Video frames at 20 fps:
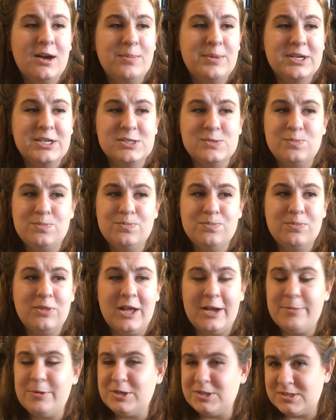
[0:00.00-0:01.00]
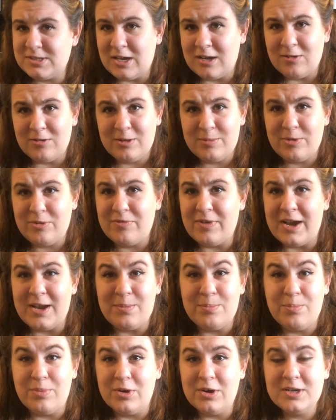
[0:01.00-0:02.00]
because libraries not only provide
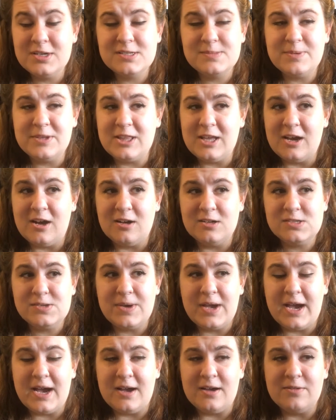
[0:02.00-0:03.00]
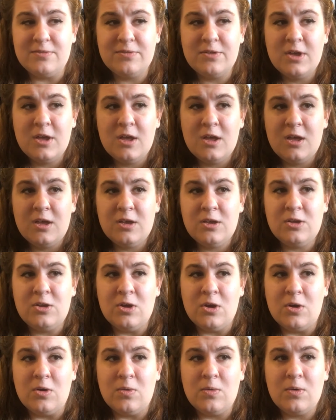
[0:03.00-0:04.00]
books, but they also have
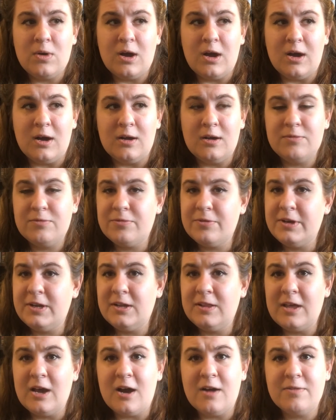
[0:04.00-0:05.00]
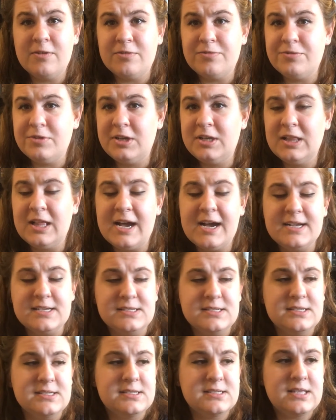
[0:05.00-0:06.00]
they offer free
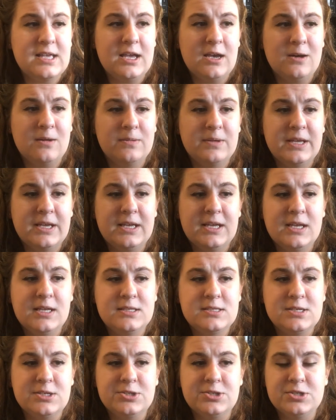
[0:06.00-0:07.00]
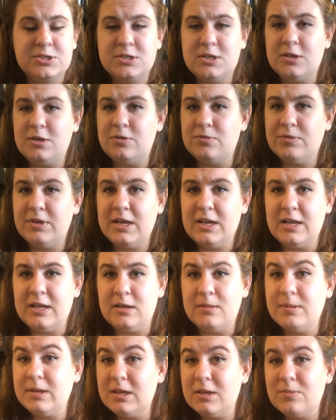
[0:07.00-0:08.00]
classes. They help get kids interested in reading
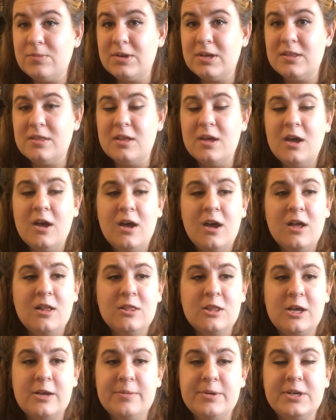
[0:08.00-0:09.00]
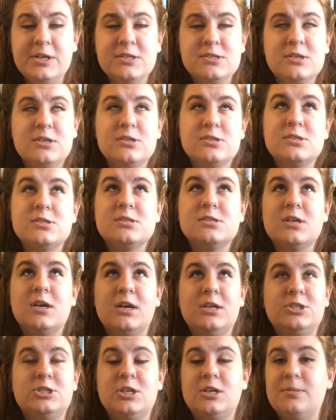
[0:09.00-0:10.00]
to begin with. Libraries are
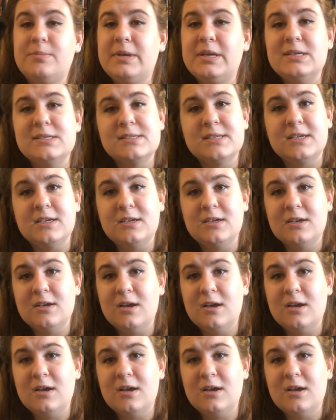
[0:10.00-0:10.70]
such an amazing